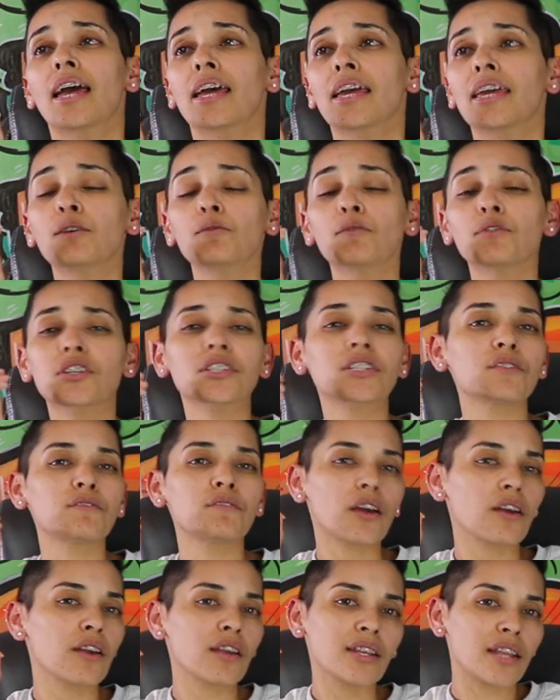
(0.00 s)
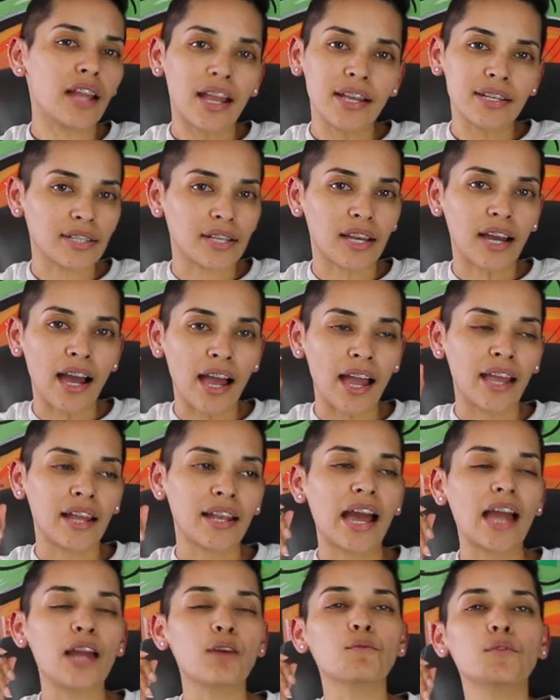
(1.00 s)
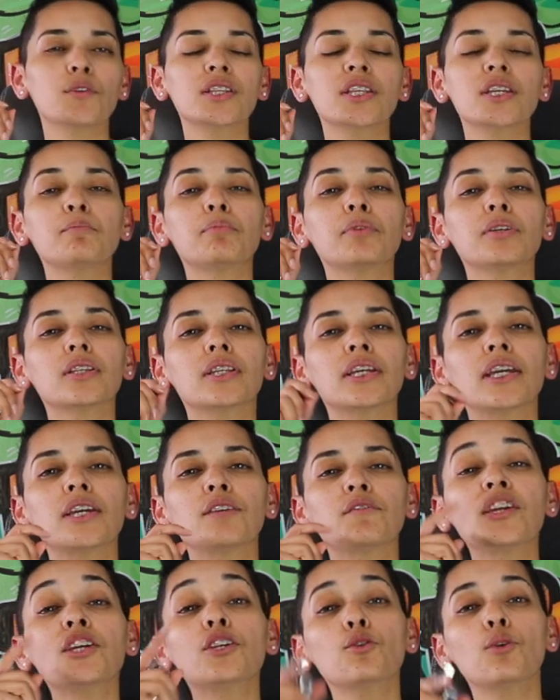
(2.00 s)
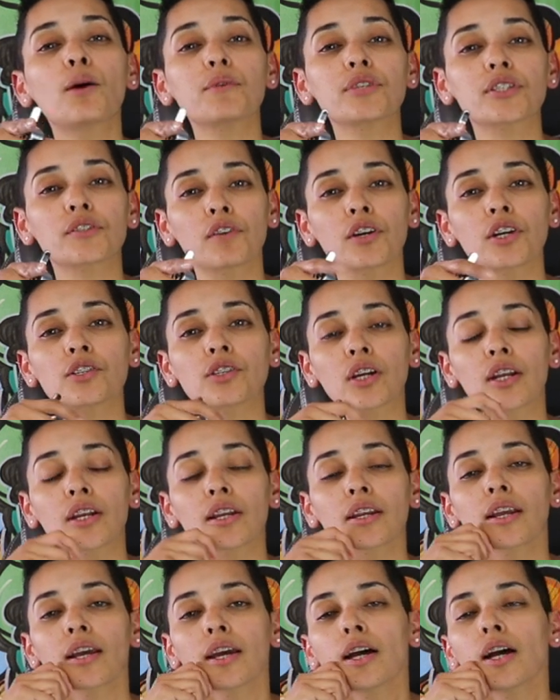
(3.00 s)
He was just a very nice guy. And I really believe, he knew I was a virgin,